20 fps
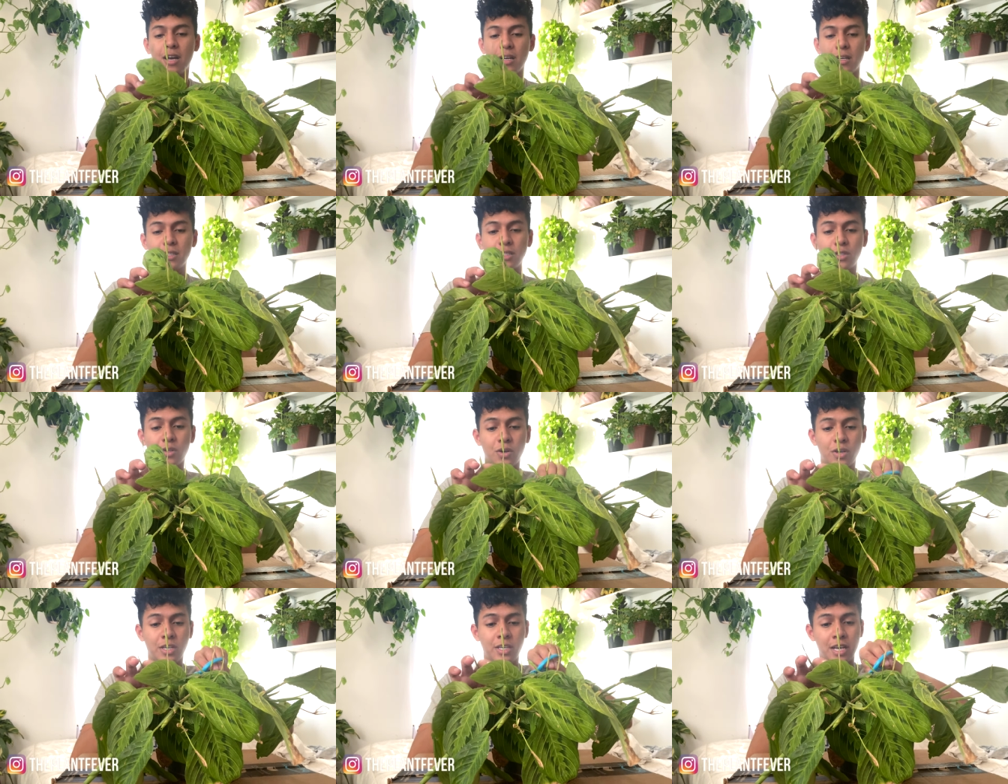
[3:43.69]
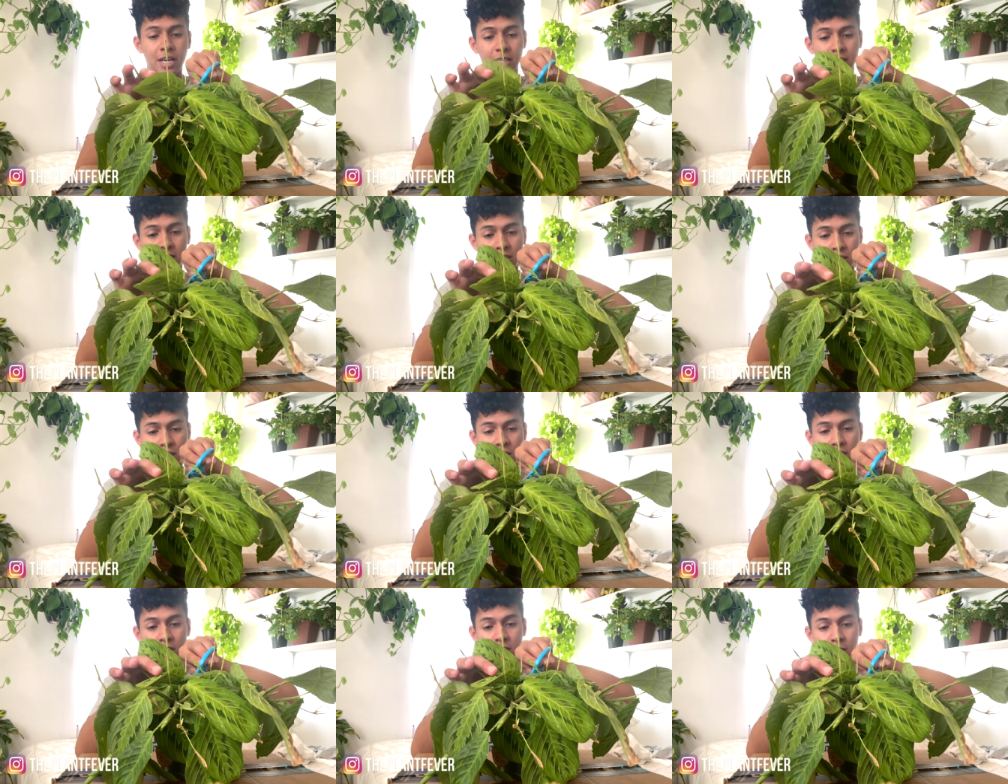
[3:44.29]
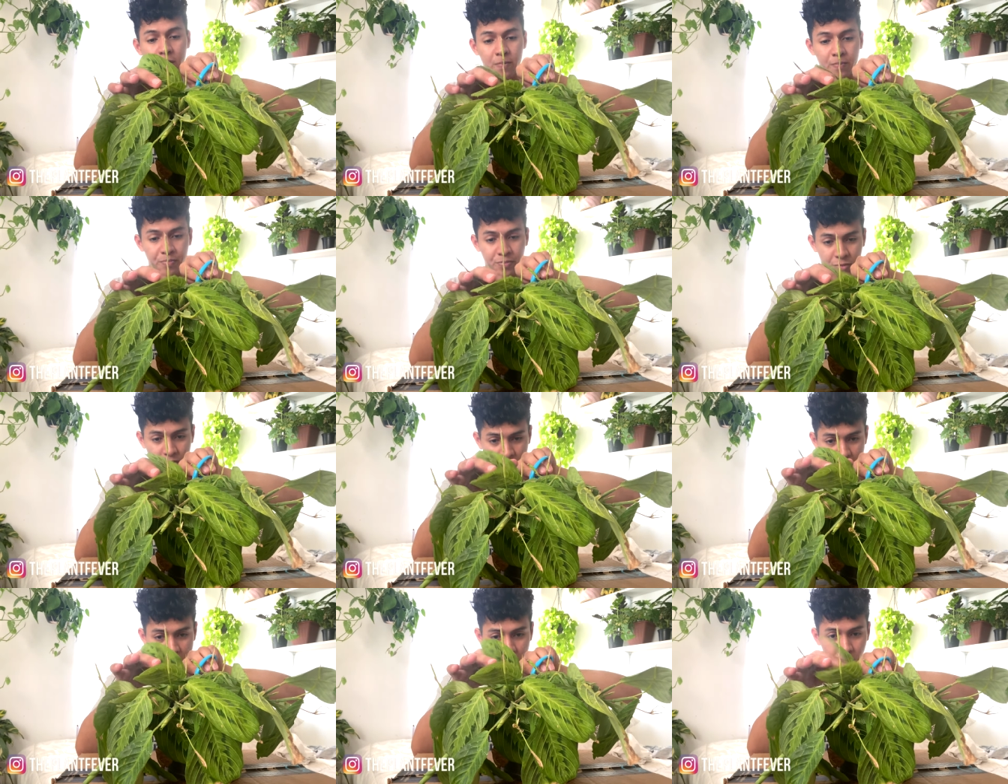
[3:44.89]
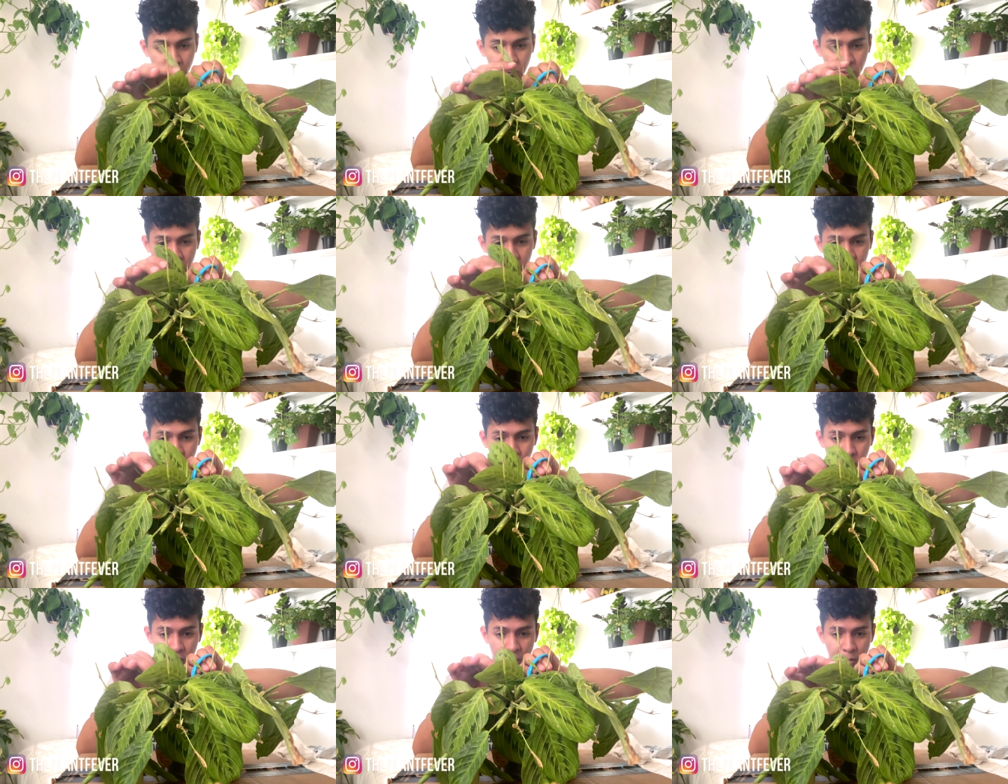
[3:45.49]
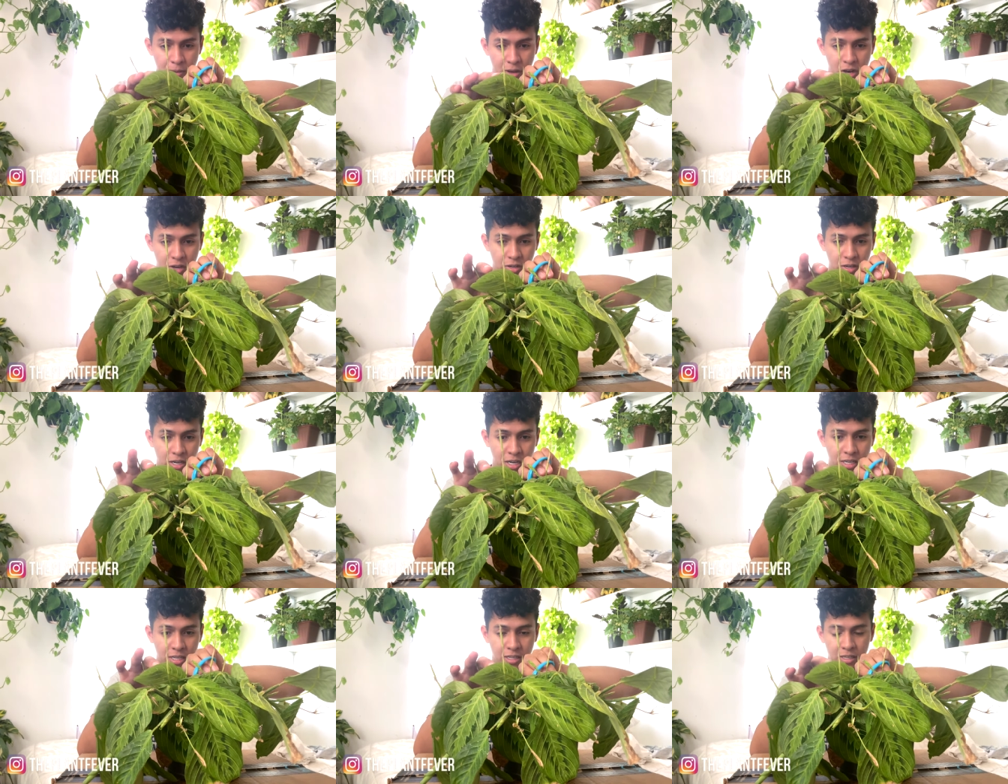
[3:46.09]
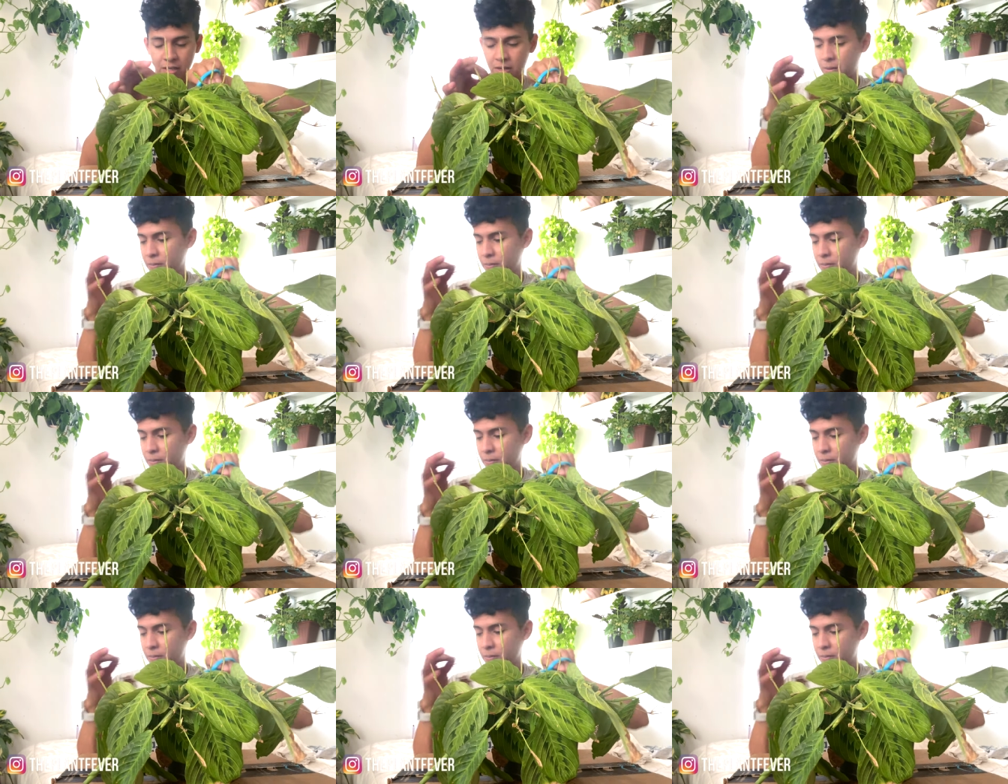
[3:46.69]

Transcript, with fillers: so yes um i was trying to show him how to like